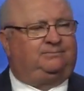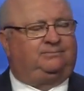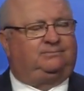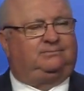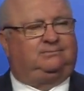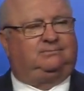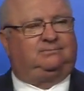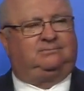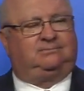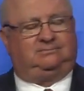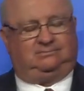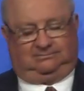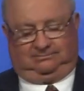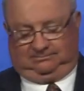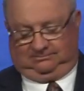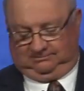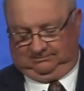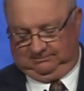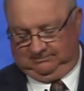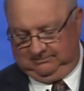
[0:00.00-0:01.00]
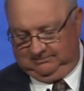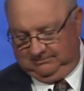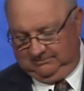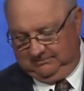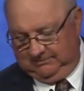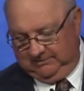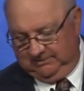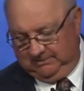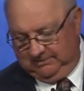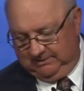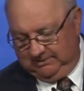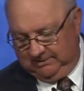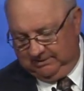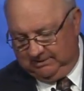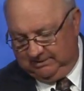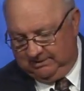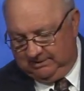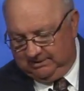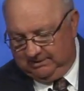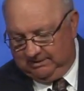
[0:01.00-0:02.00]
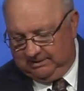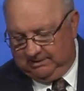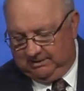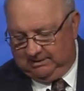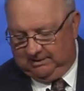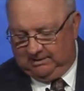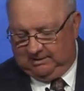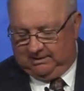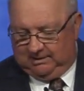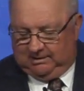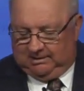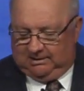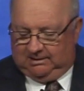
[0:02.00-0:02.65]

No one is speaking in this clip.